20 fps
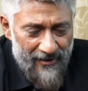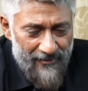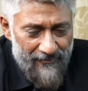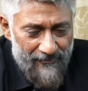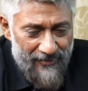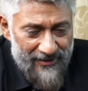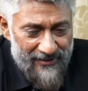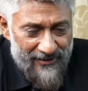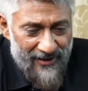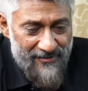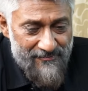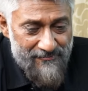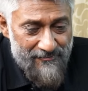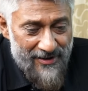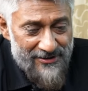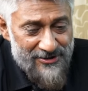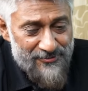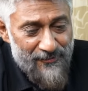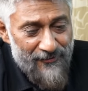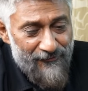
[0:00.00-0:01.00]
But then,
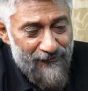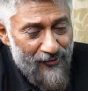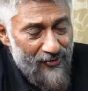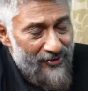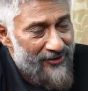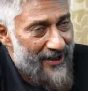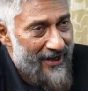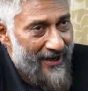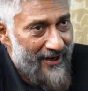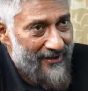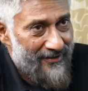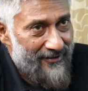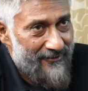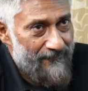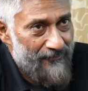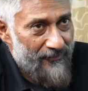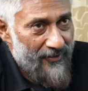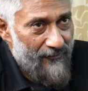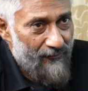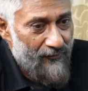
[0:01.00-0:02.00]
much before that,
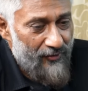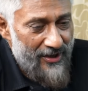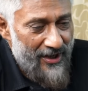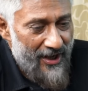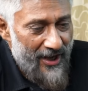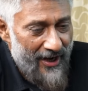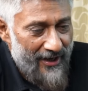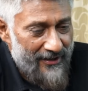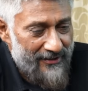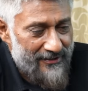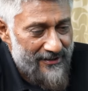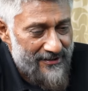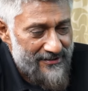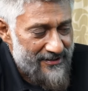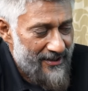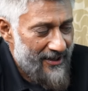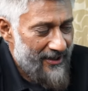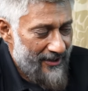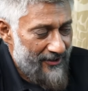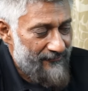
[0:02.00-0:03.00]
we had
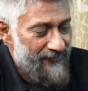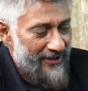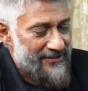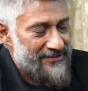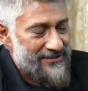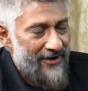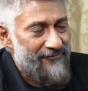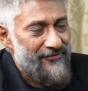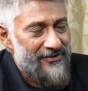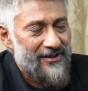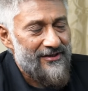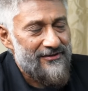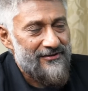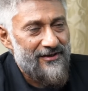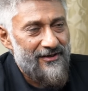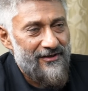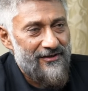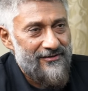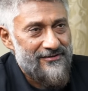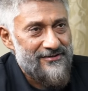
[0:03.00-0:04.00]
this. In fact, Javed
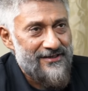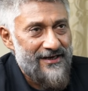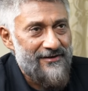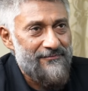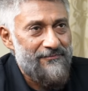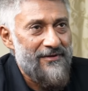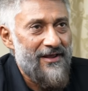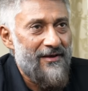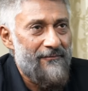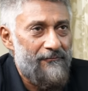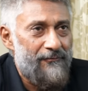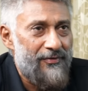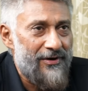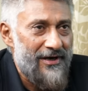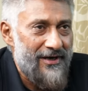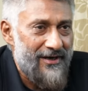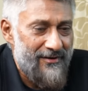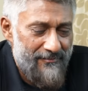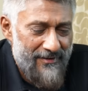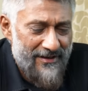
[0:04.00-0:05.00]
Akhtar sent me a
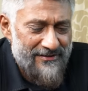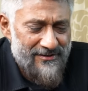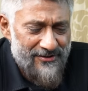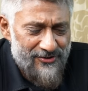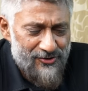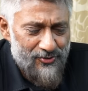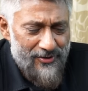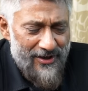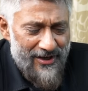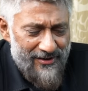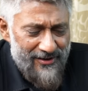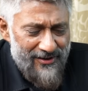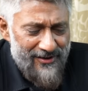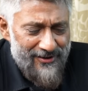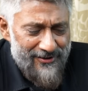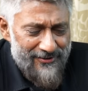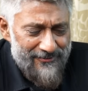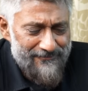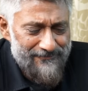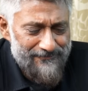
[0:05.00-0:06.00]
brilliant message. Should I read it?